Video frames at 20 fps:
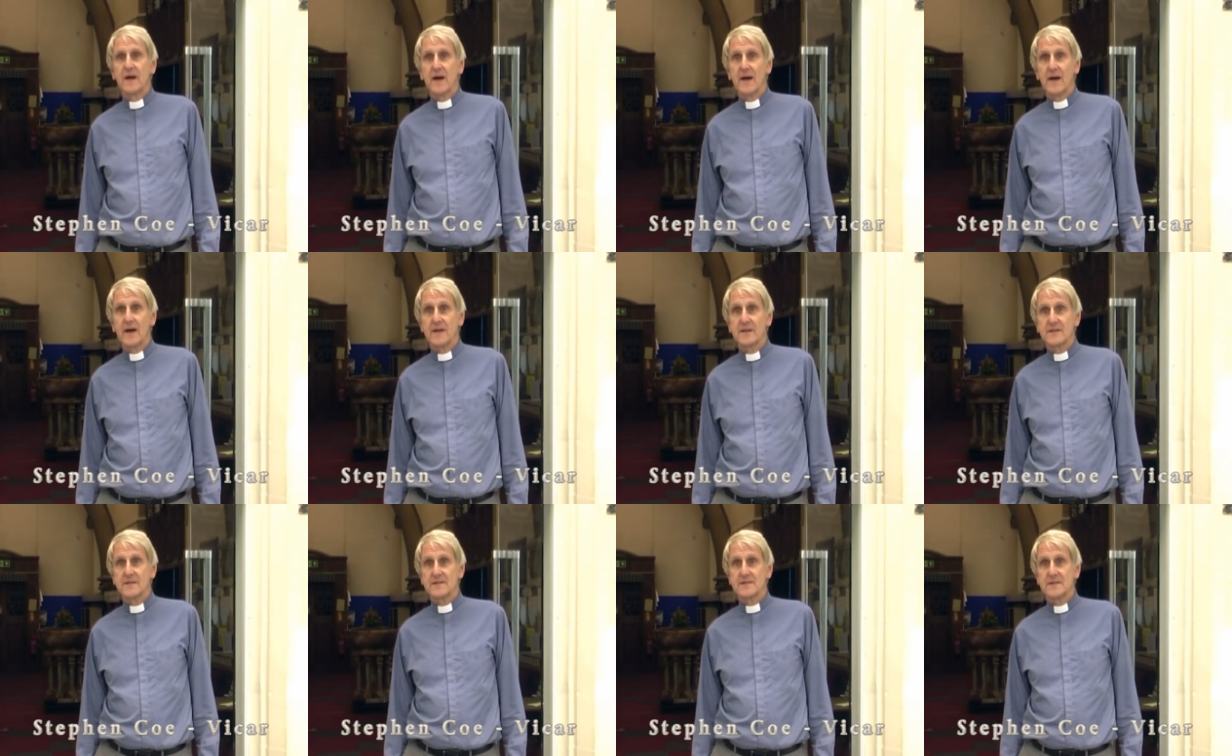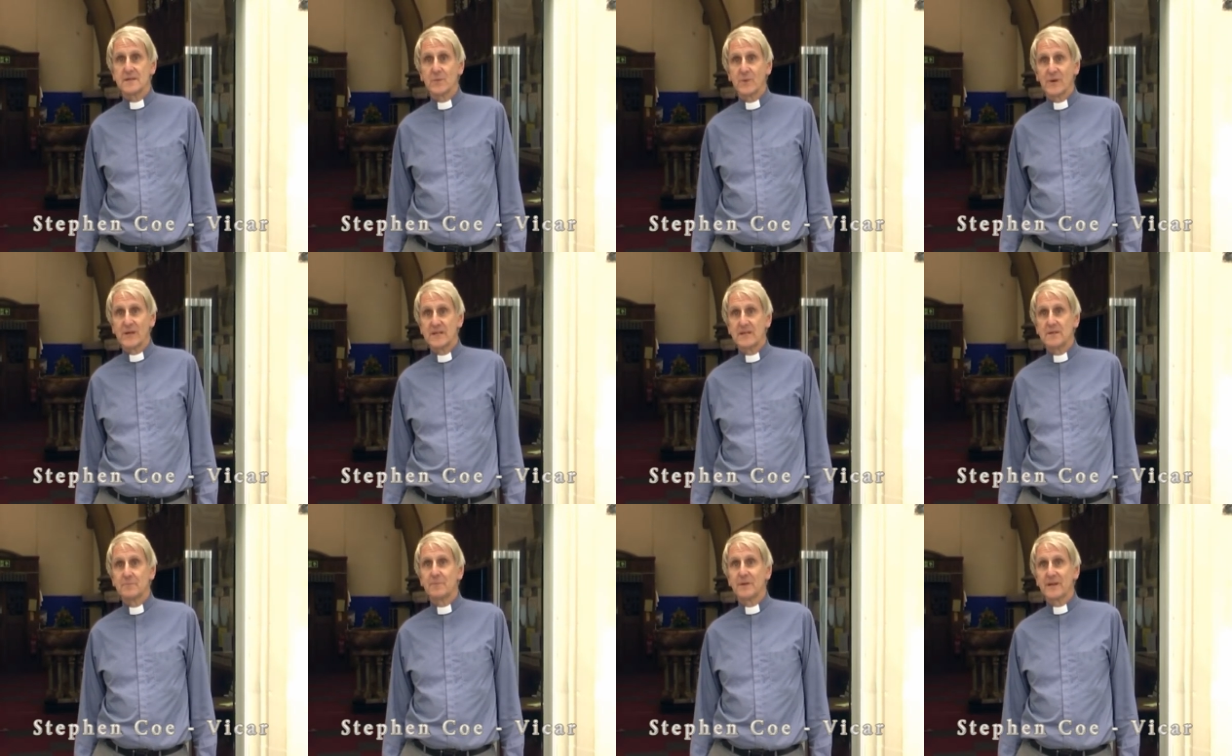and uh,
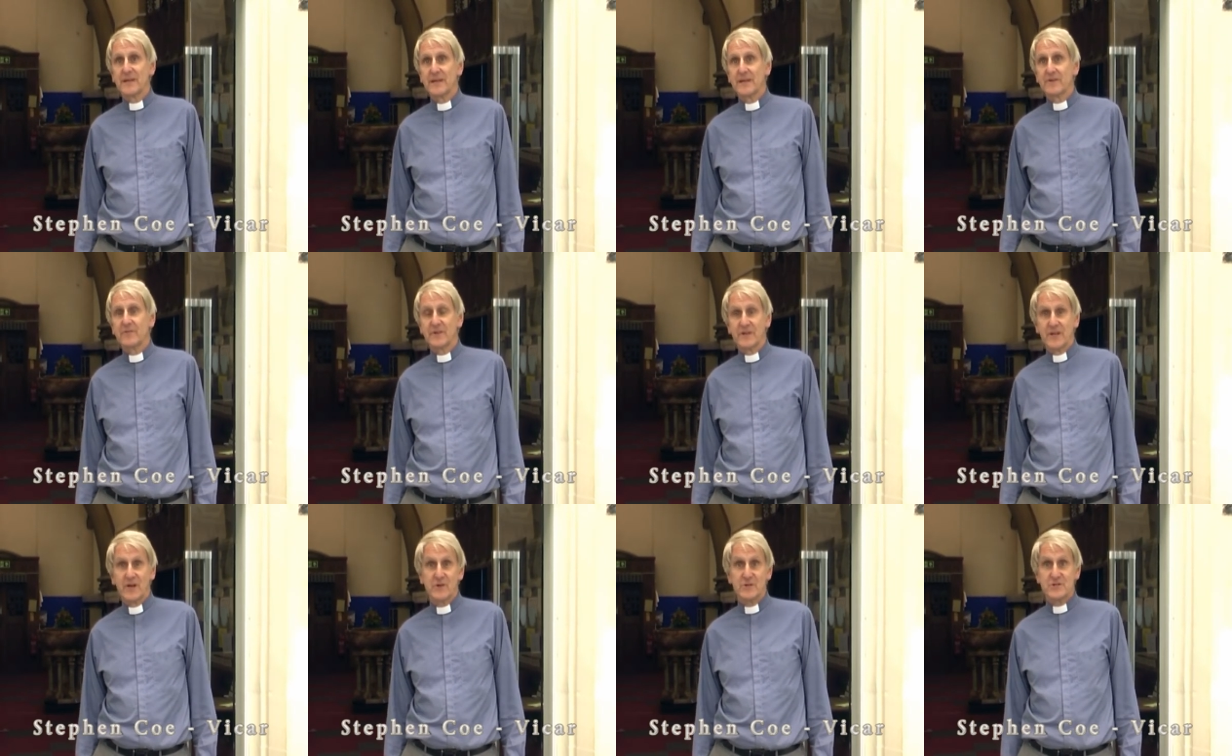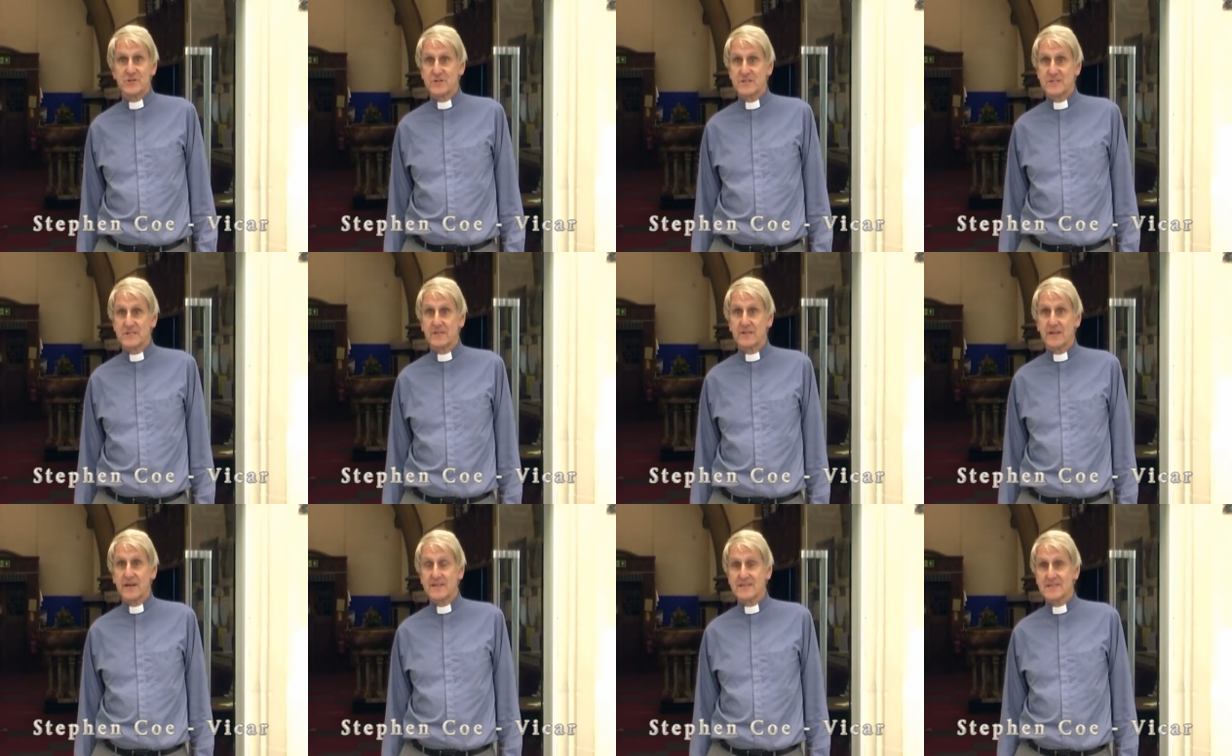we believe at Holy Trinity
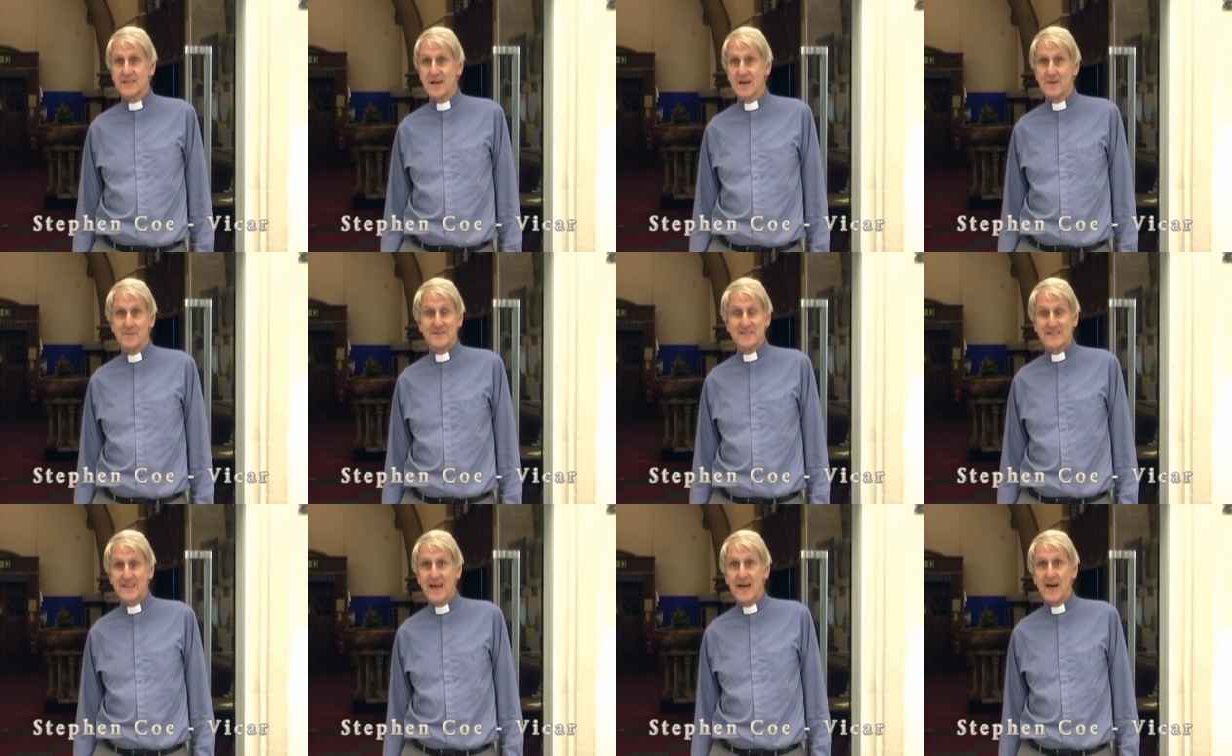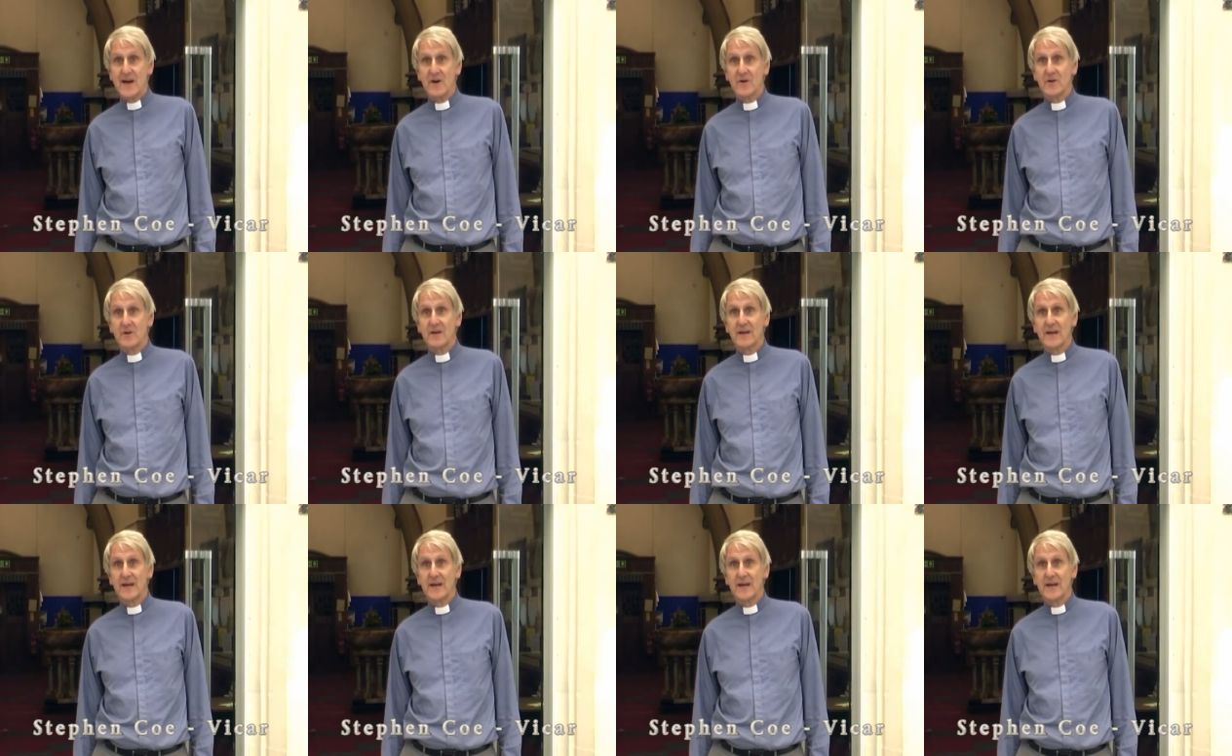that time is now.